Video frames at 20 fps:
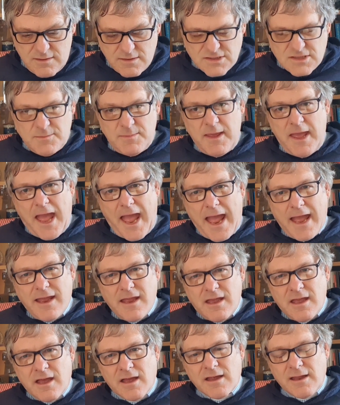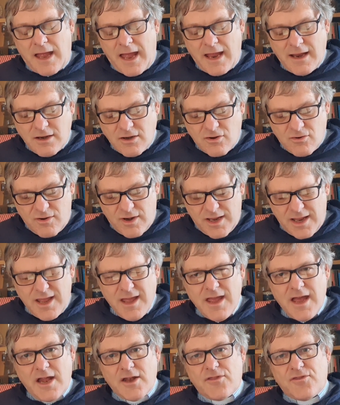To be angry
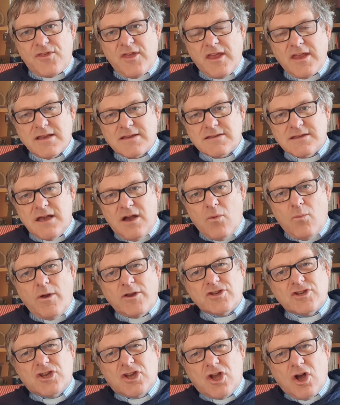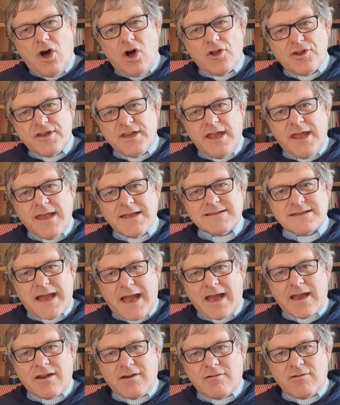at things at which God is
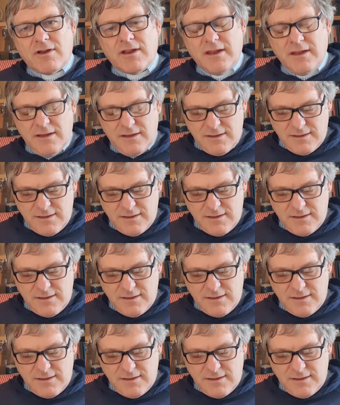angry.